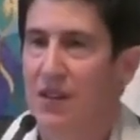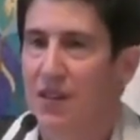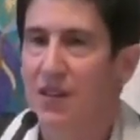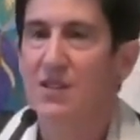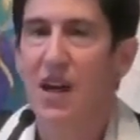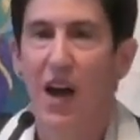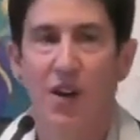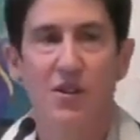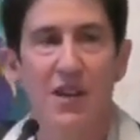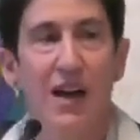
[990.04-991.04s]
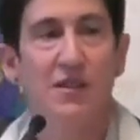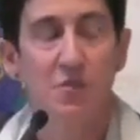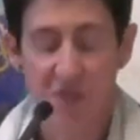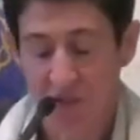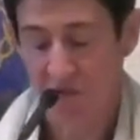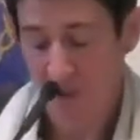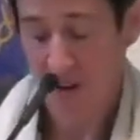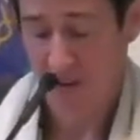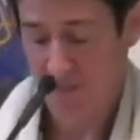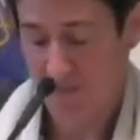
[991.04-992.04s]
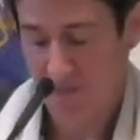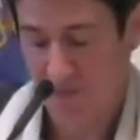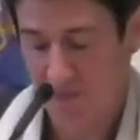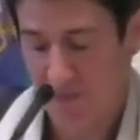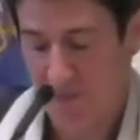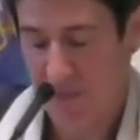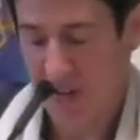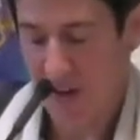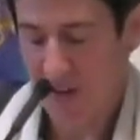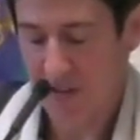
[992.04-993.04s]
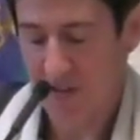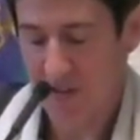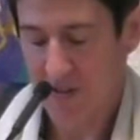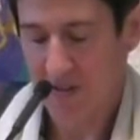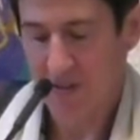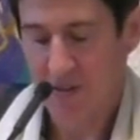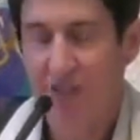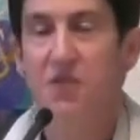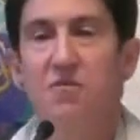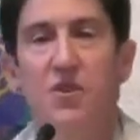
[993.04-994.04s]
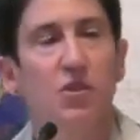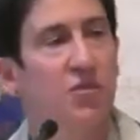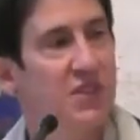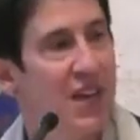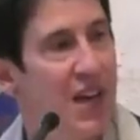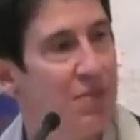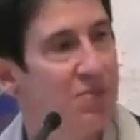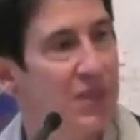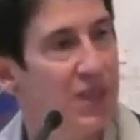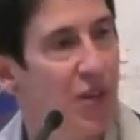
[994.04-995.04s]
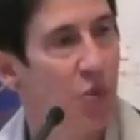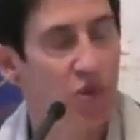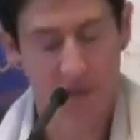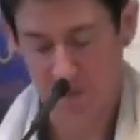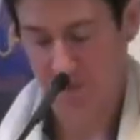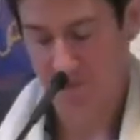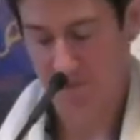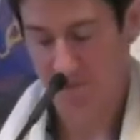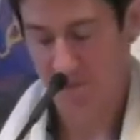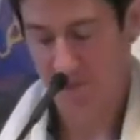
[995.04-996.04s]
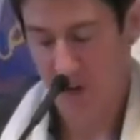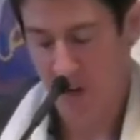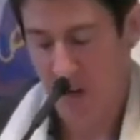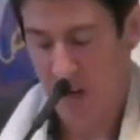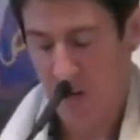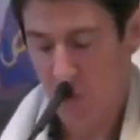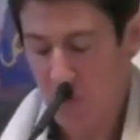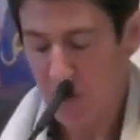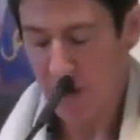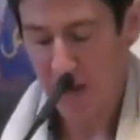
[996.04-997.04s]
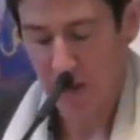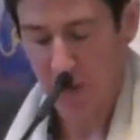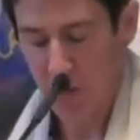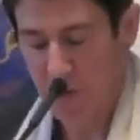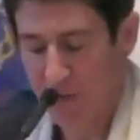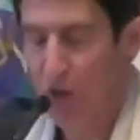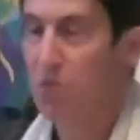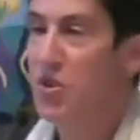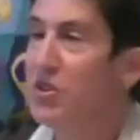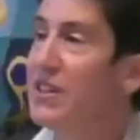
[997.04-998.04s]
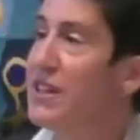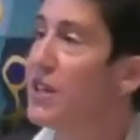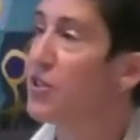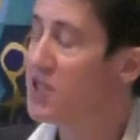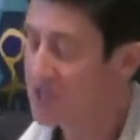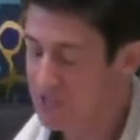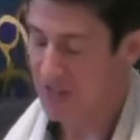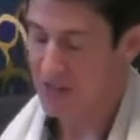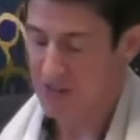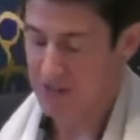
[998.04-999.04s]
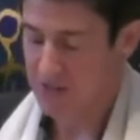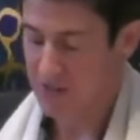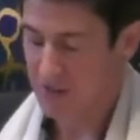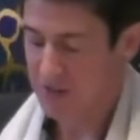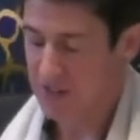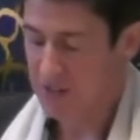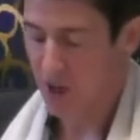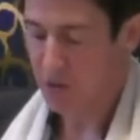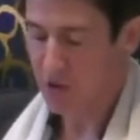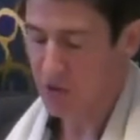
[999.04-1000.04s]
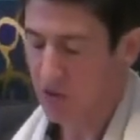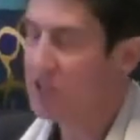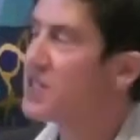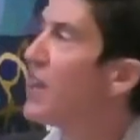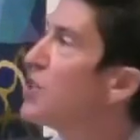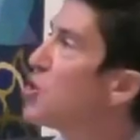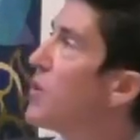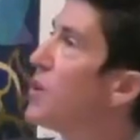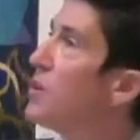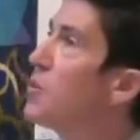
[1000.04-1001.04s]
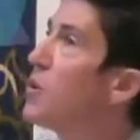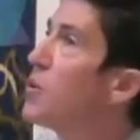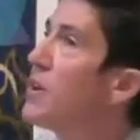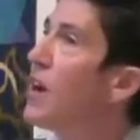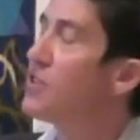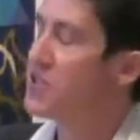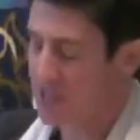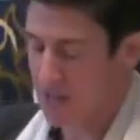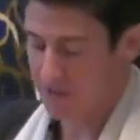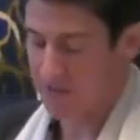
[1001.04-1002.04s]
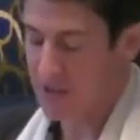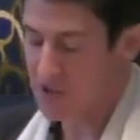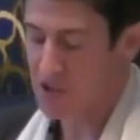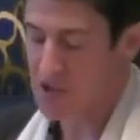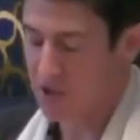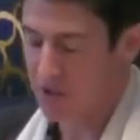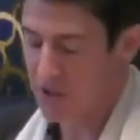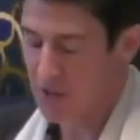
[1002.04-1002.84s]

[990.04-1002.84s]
it is hard not to be afraid because it's a fearful time in our world. But we are not alone. We have a community here to sustain us. This 100-year-old sanctuary where we are safe and secure.